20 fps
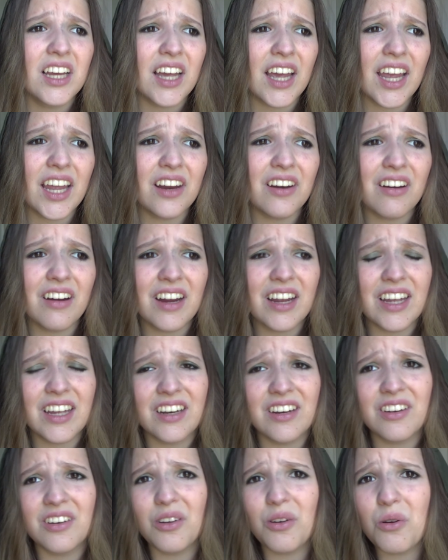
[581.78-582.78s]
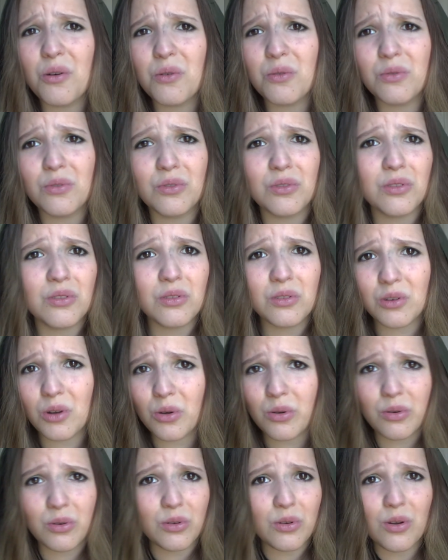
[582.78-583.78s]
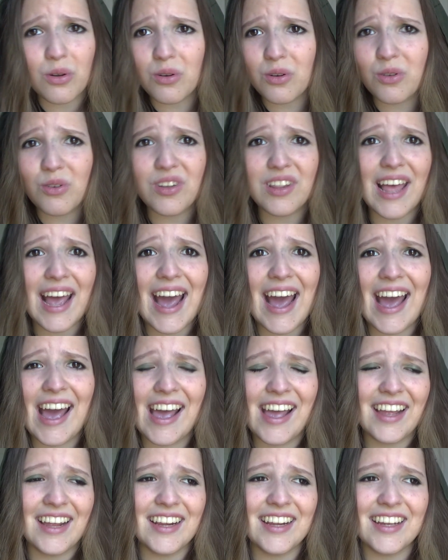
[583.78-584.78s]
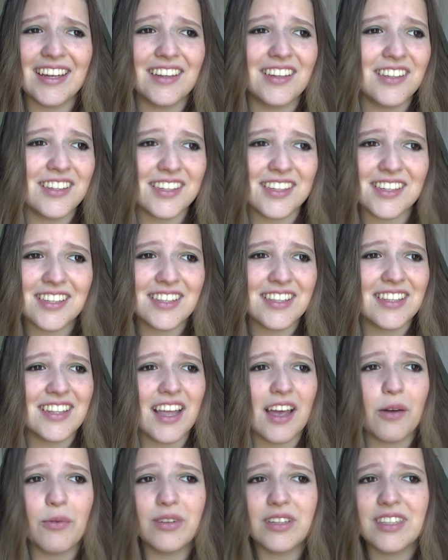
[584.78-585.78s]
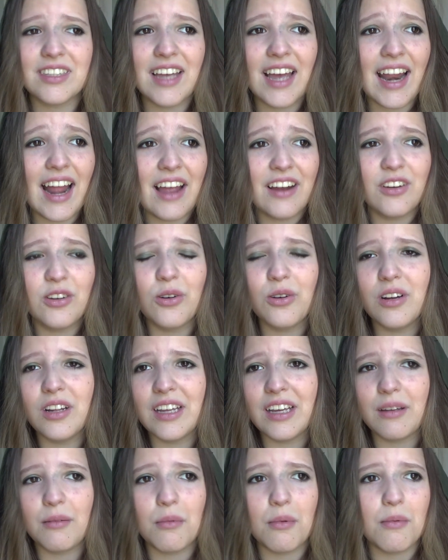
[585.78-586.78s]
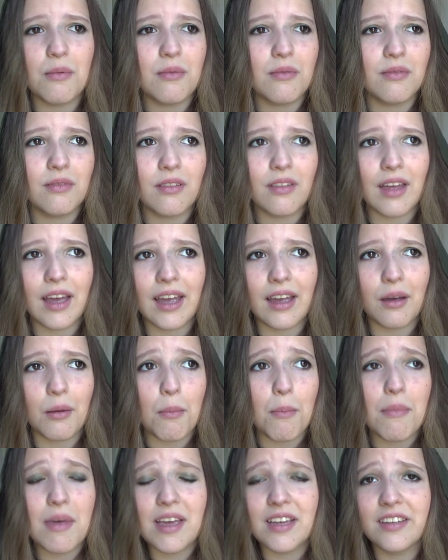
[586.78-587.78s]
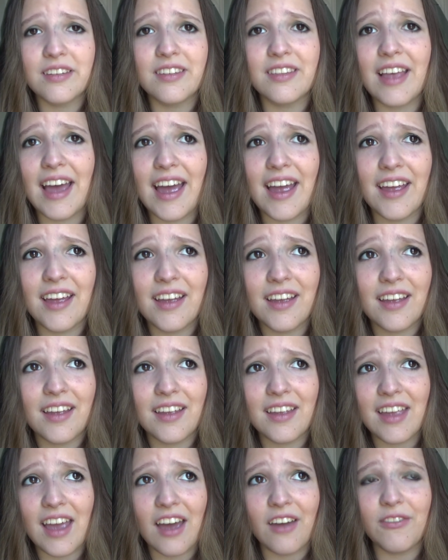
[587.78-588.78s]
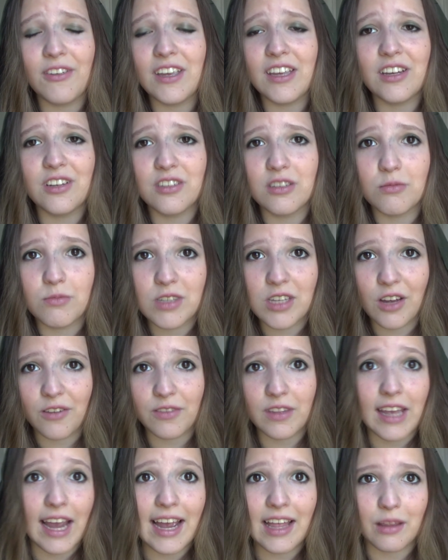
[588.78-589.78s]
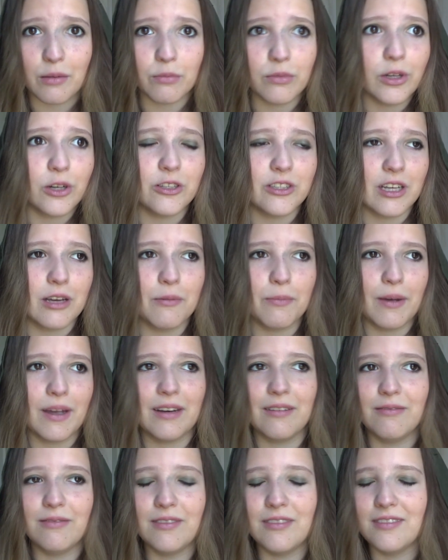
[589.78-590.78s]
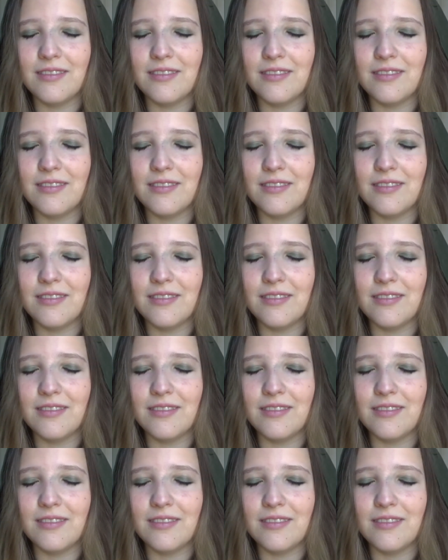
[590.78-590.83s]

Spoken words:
Adrian, don't do that. It's just, that was sad. I totally like missed that, yeah, if he kills himself, the island blows up. I